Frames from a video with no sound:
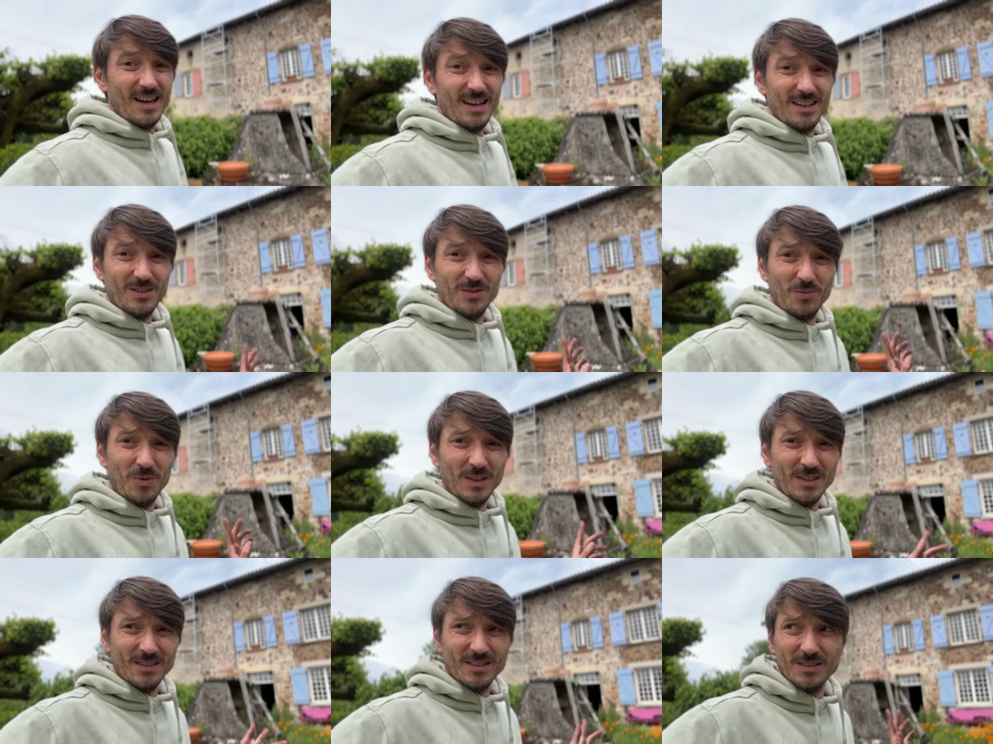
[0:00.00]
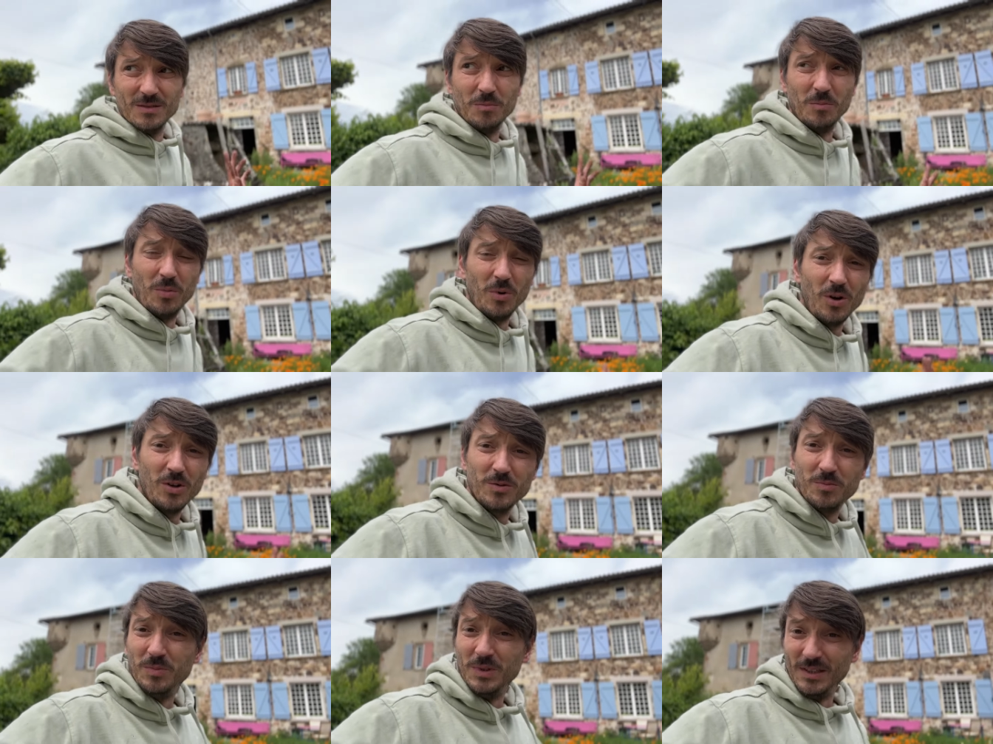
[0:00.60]
And once the
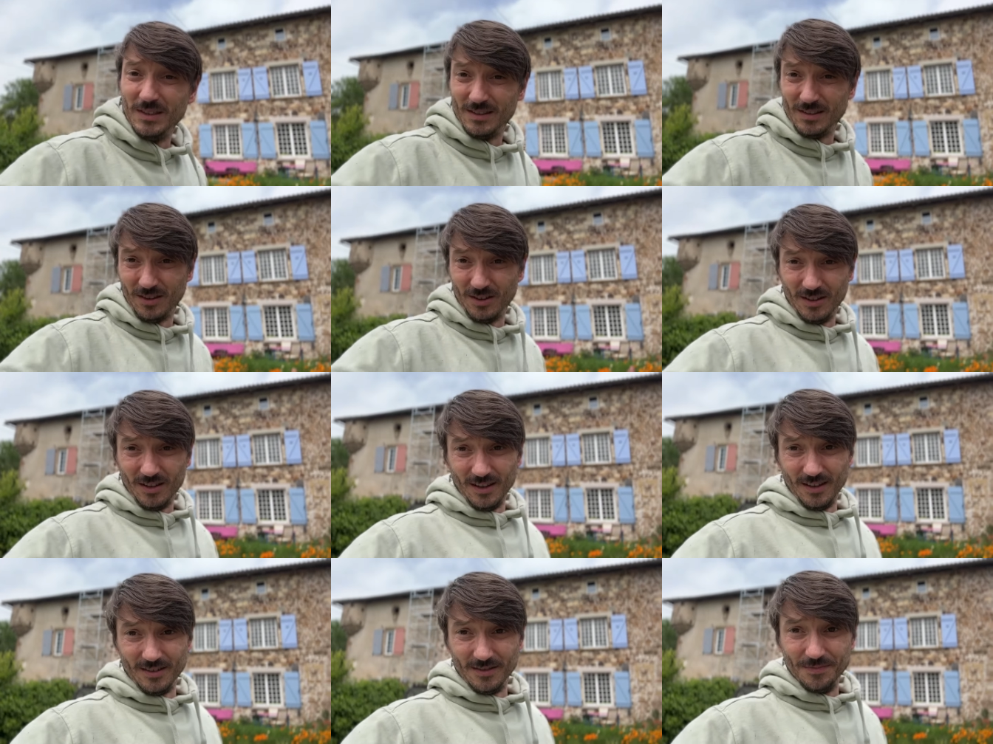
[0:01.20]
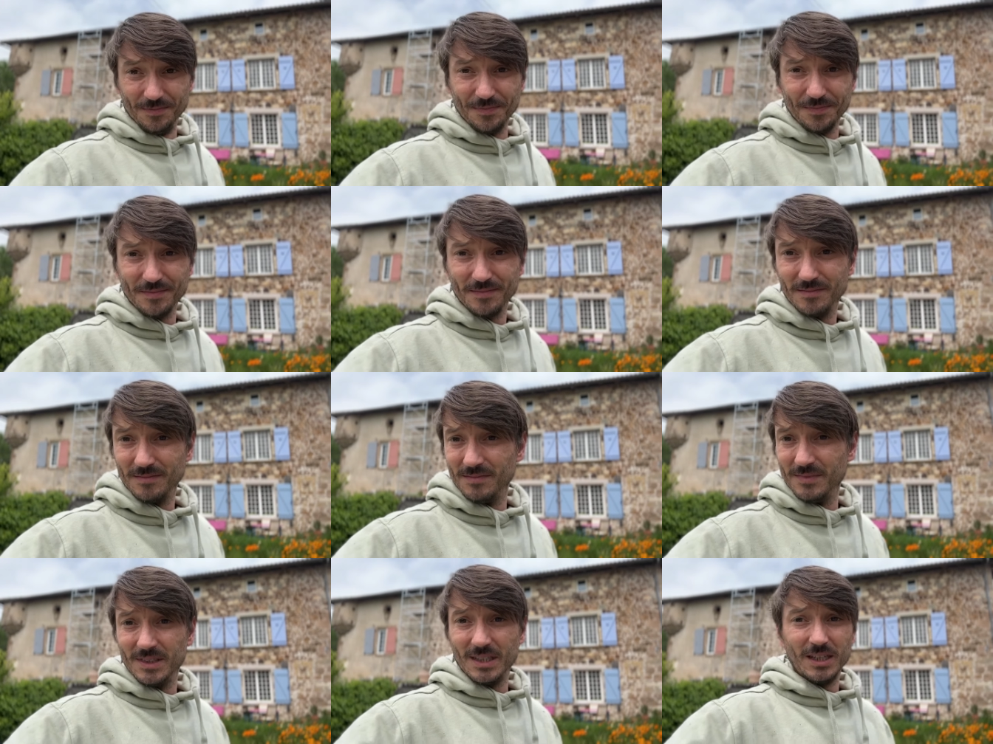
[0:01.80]
broad beans are done,
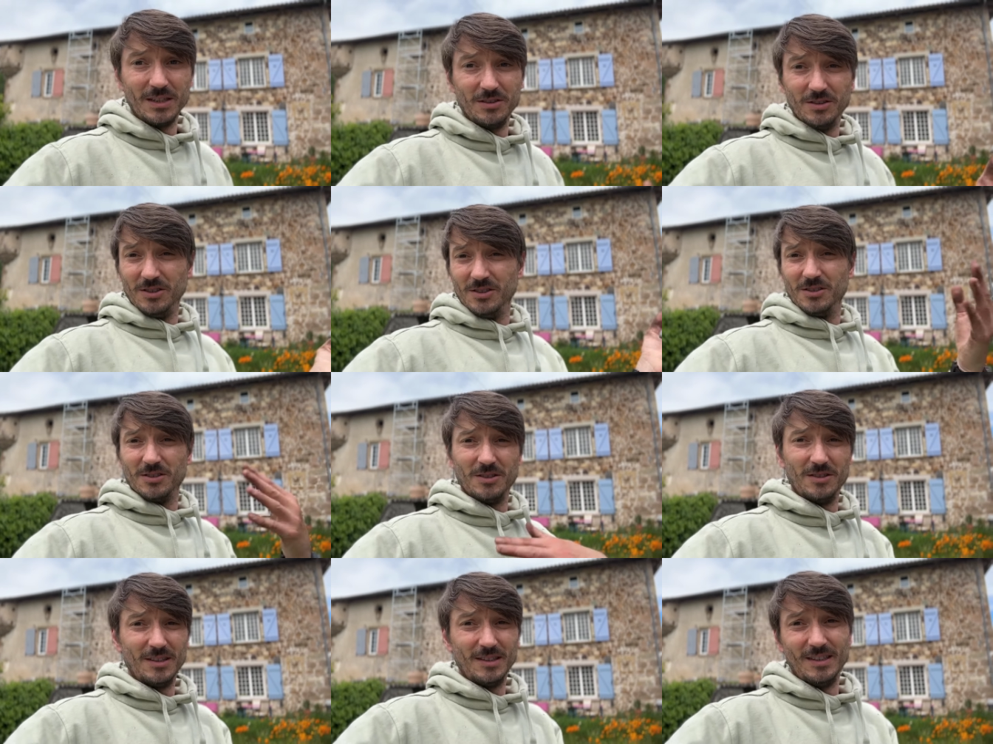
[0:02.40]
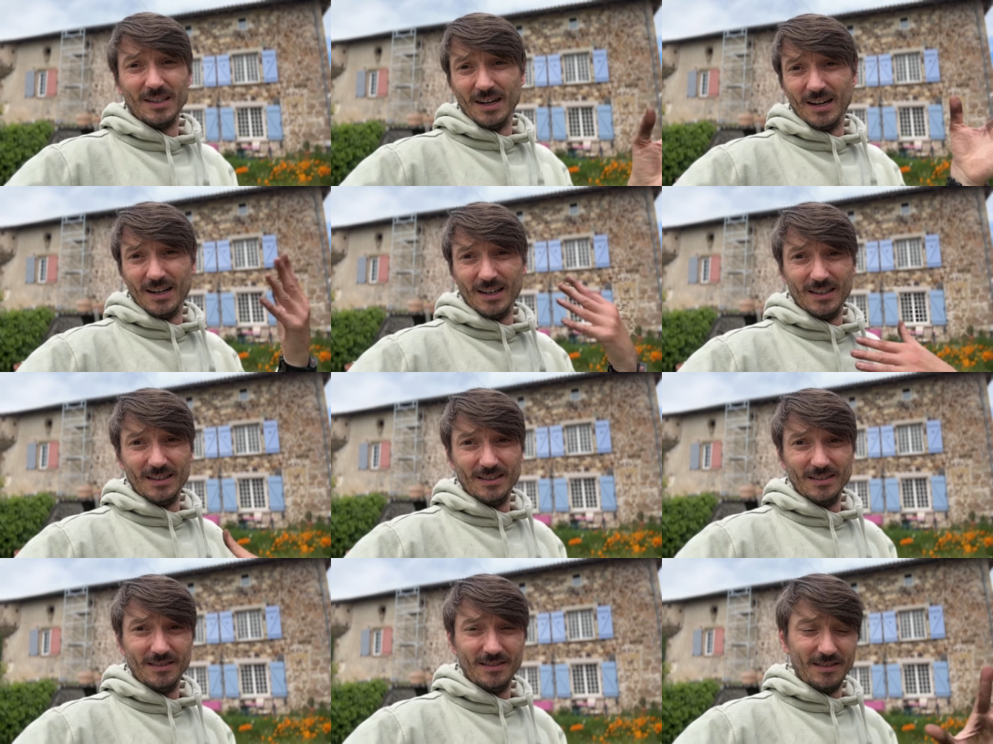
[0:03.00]
they're just gonna
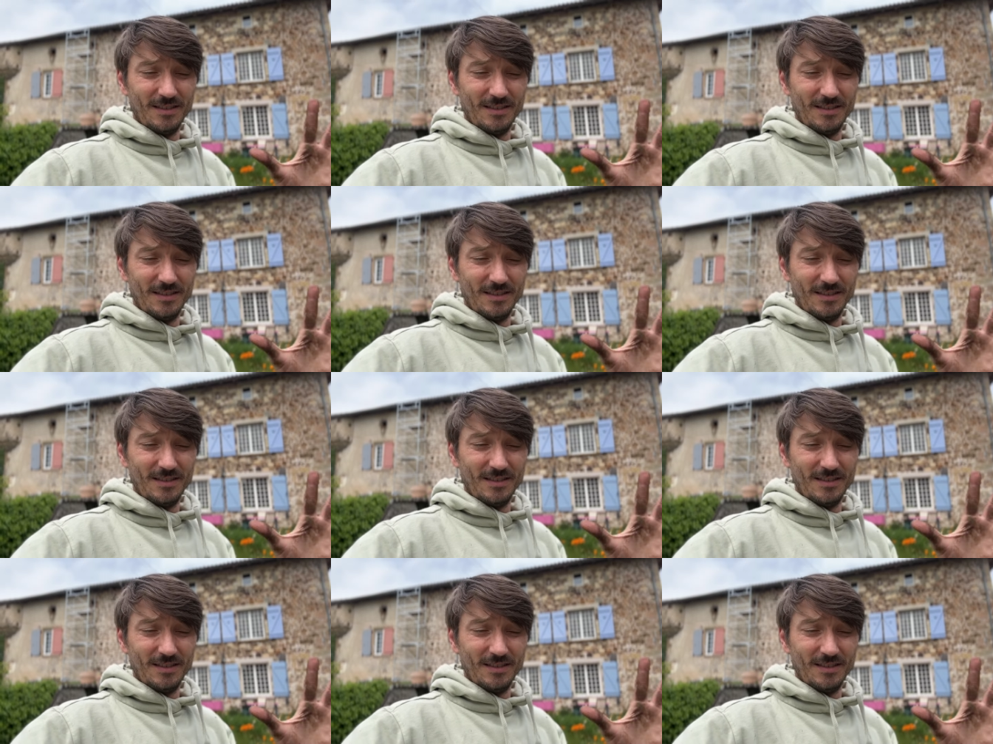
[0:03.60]
die.